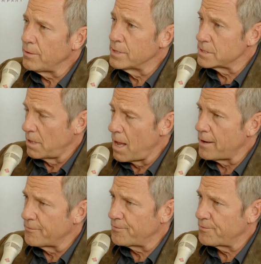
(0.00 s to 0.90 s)
his
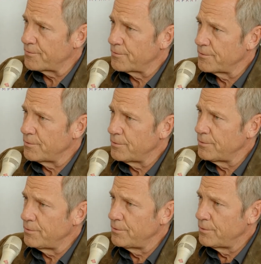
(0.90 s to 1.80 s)
life
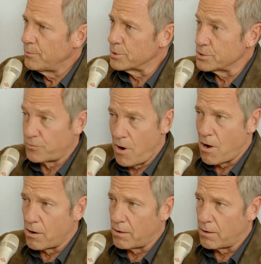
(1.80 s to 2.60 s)
was wrong,